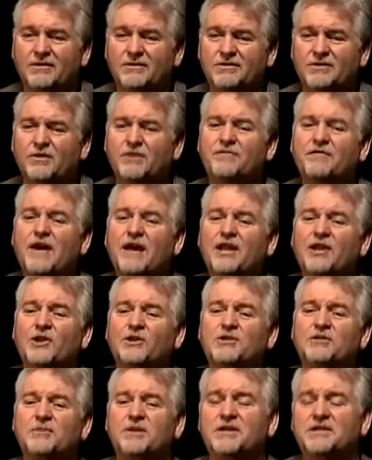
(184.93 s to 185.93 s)
So he finally
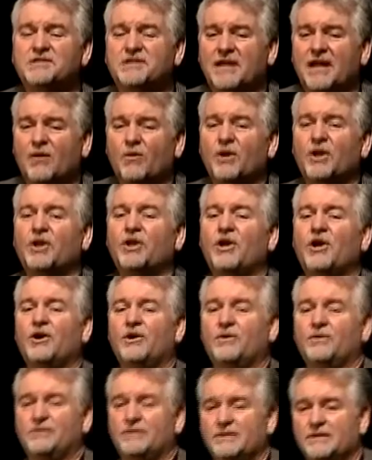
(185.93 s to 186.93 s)
looked at me and said, I want to
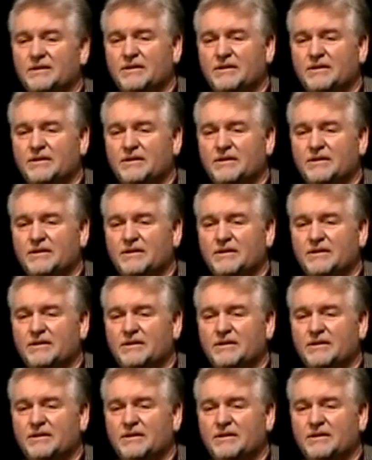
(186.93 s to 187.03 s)
know.